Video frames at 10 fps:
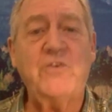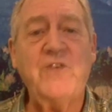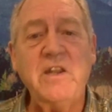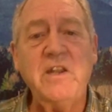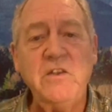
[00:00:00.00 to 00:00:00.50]

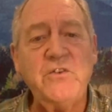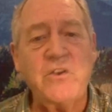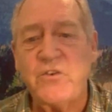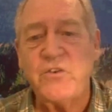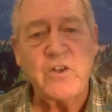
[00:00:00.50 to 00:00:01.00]

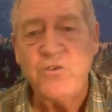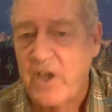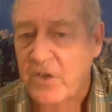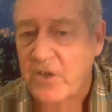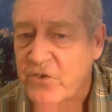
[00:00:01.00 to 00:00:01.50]
studies
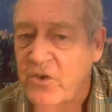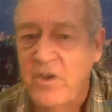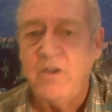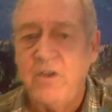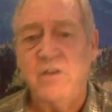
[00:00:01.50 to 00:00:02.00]

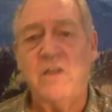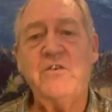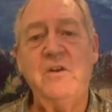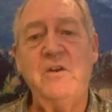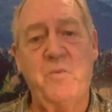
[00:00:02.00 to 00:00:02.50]
suggest,
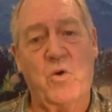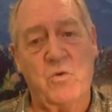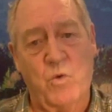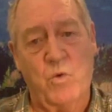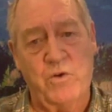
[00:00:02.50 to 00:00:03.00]
that's an
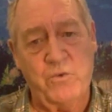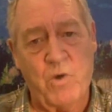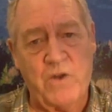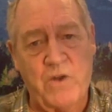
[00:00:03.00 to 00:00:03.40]
important word to